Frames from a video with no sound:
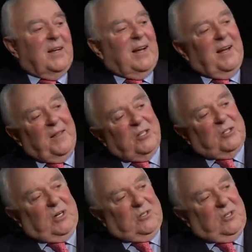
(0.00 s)
And then
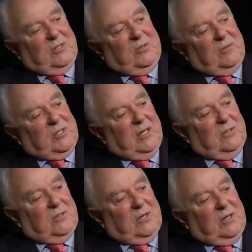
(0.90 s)
Johnson sends,